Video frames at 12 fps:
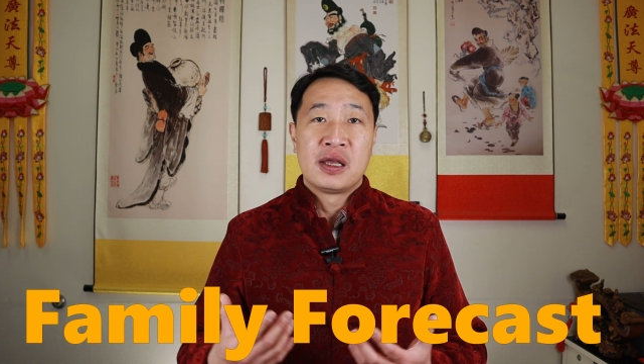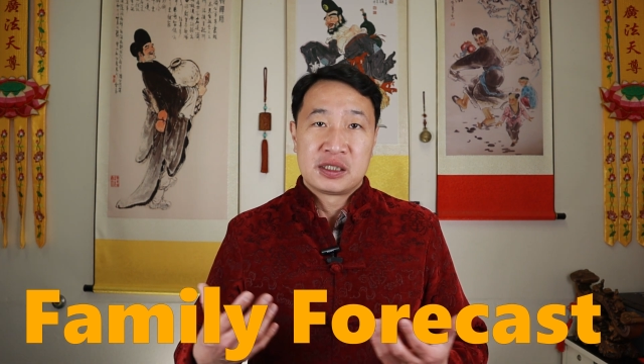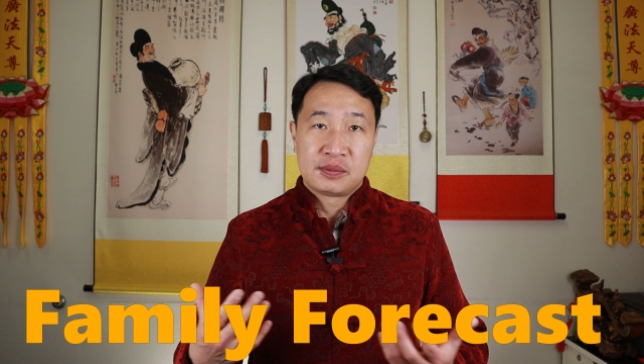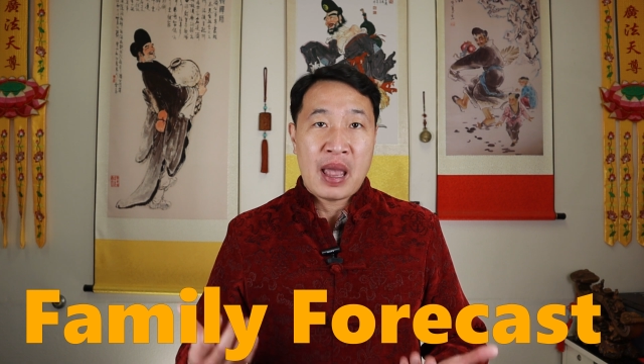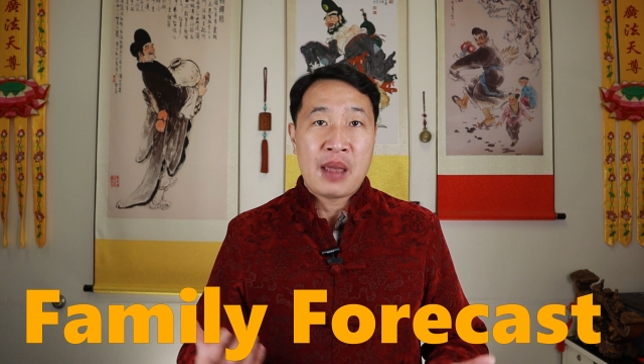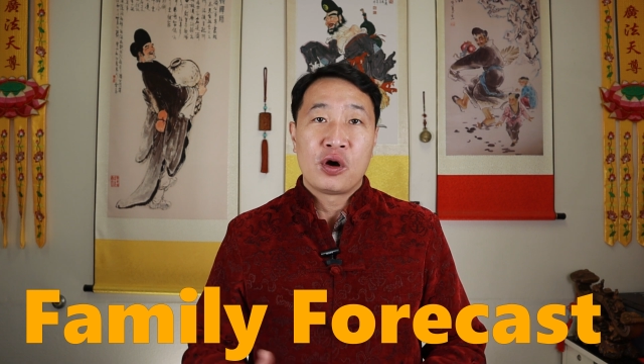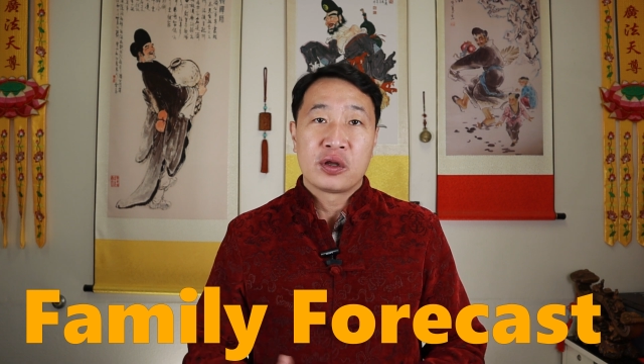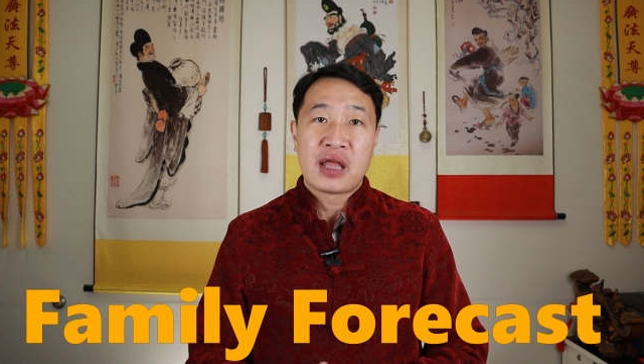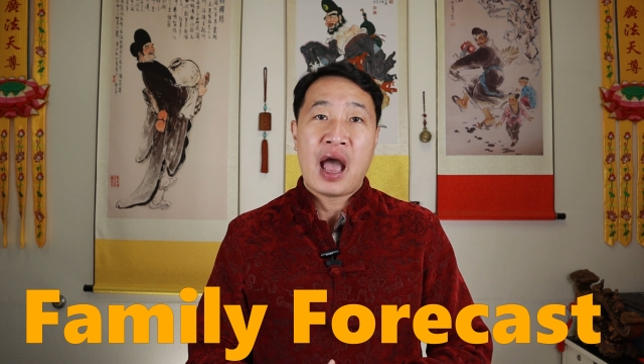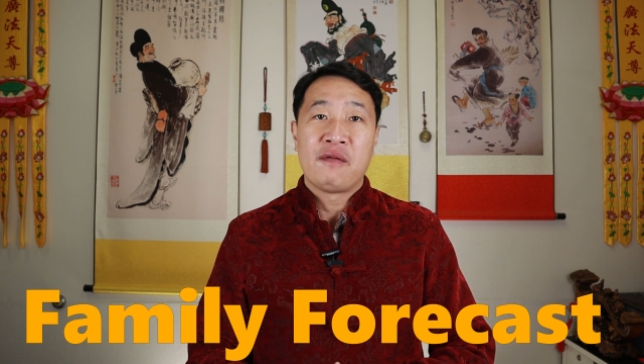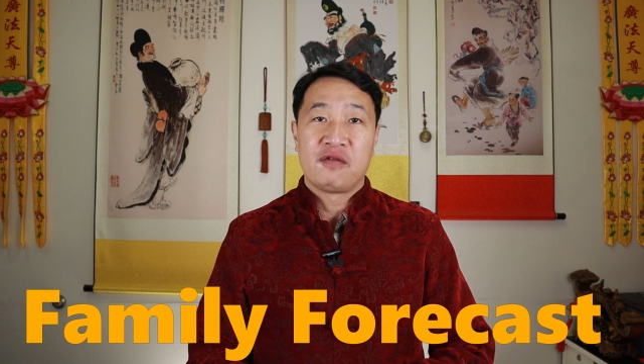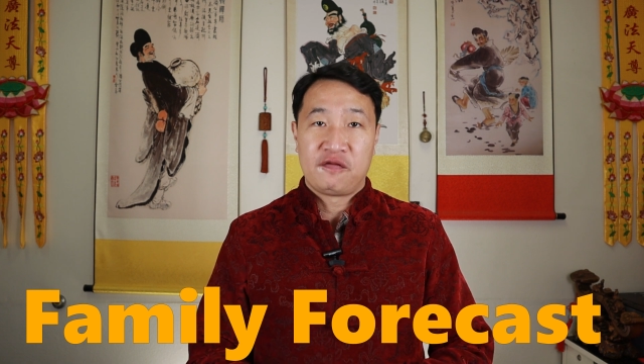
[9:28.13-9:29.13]
spend more
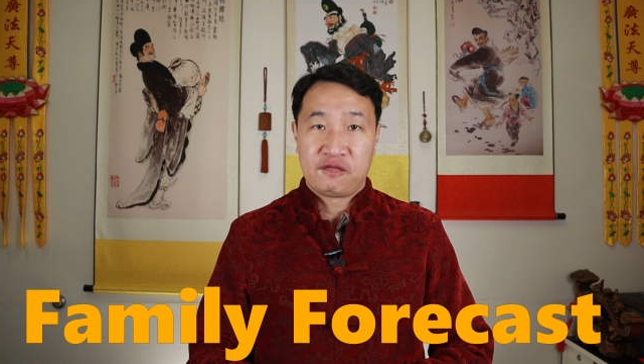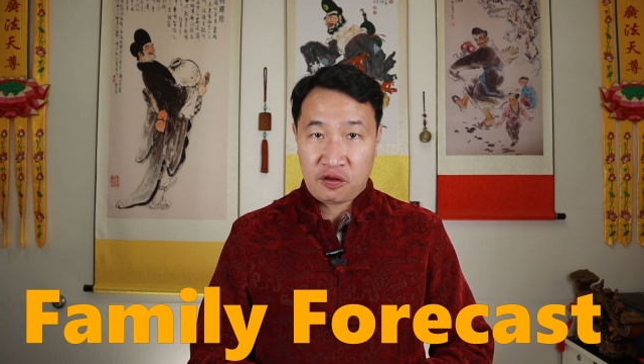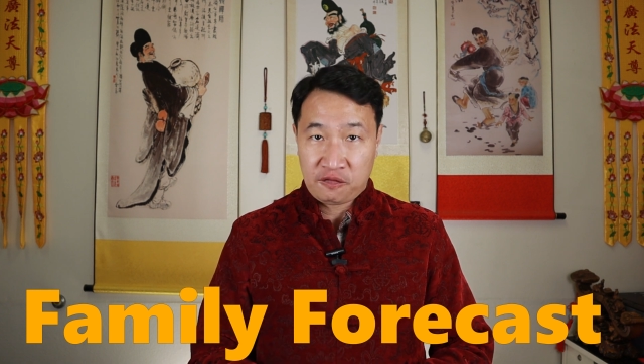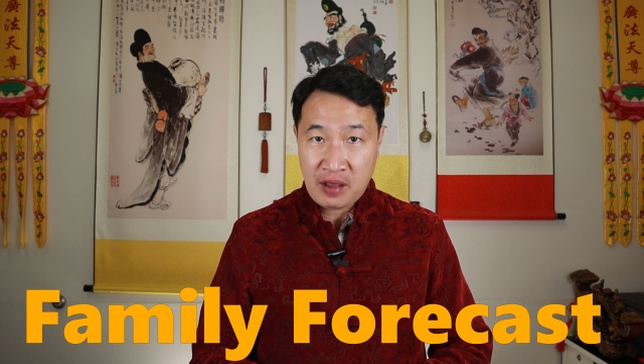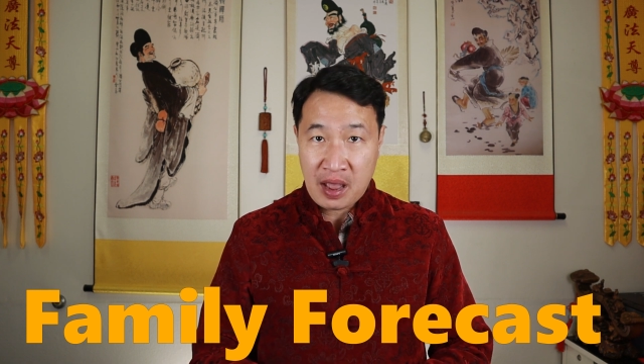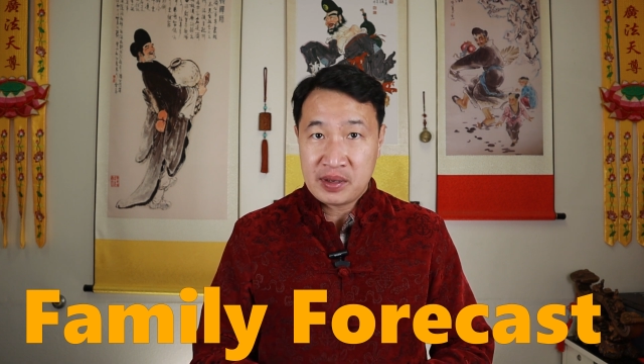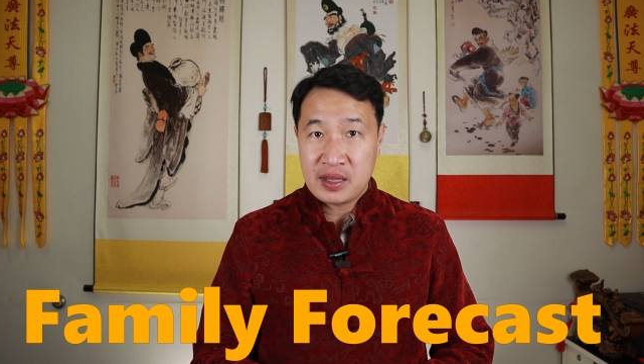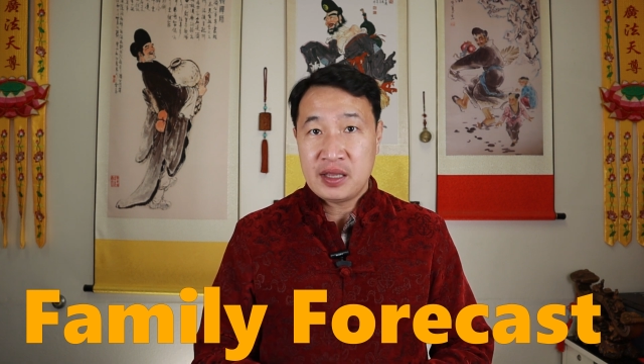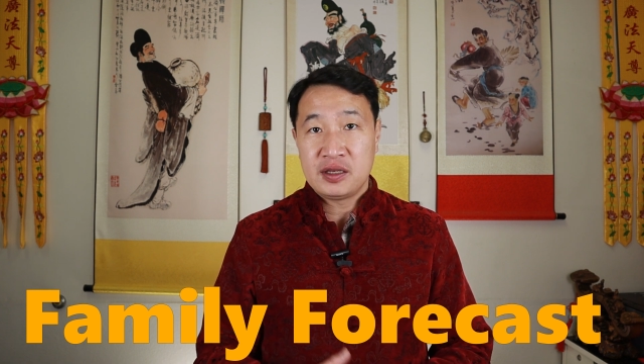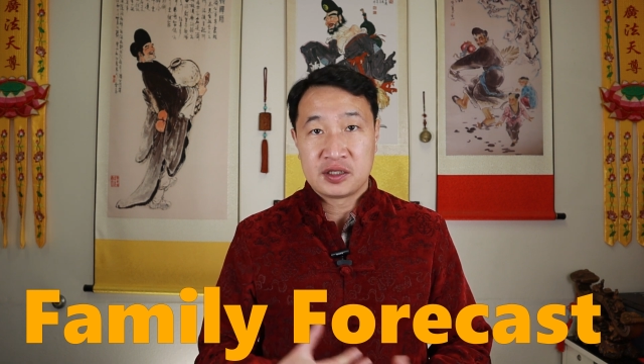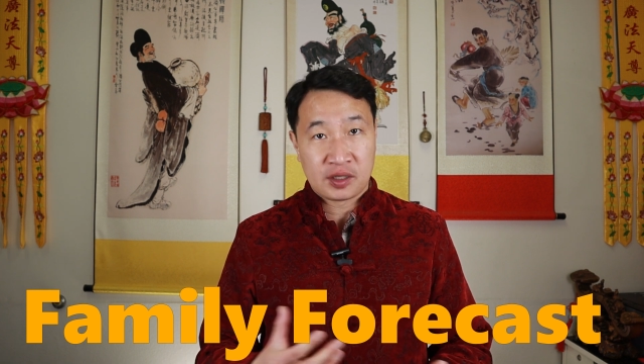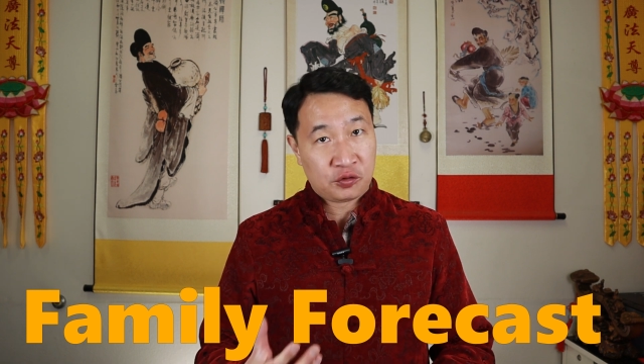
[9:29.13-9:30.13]
time with the
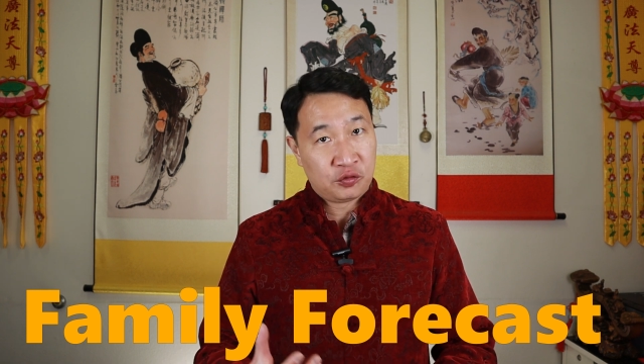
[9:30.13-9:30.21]
family is a